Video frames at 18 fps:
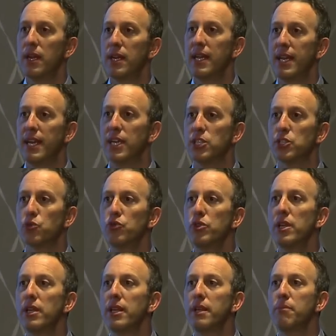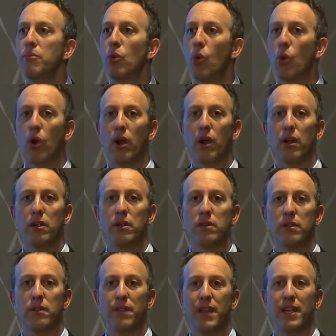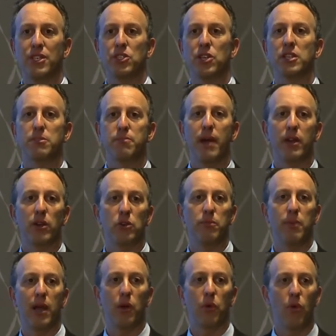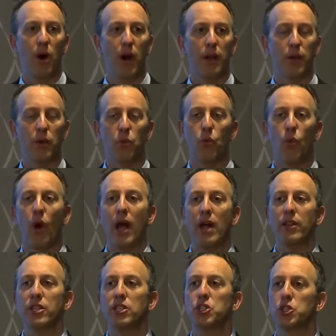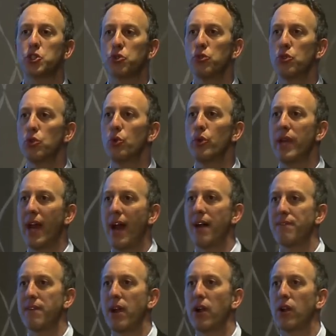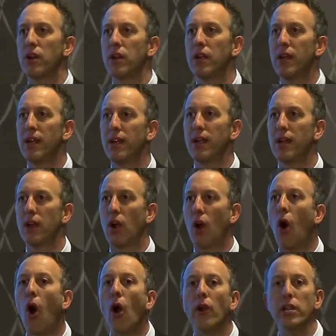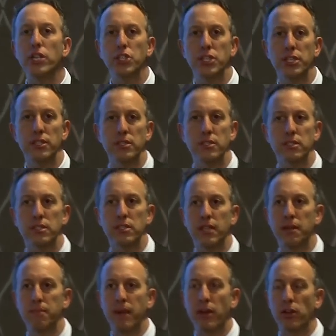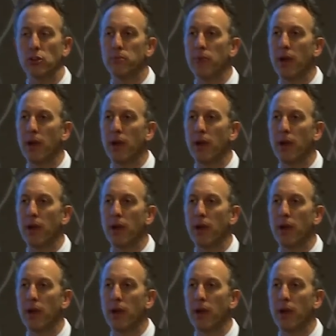is really more than just medical marijuana. While it's true we have our origins in medical